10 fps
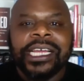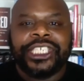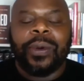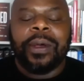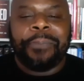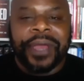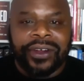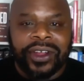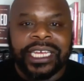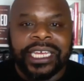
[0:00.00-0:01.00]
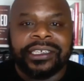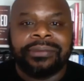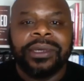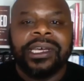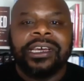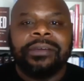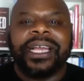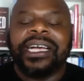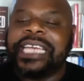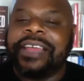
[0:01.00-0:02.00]
to imperialism.
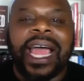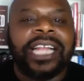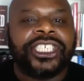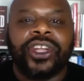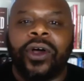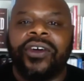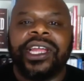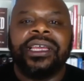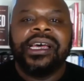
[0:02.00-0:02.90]
Because in that story,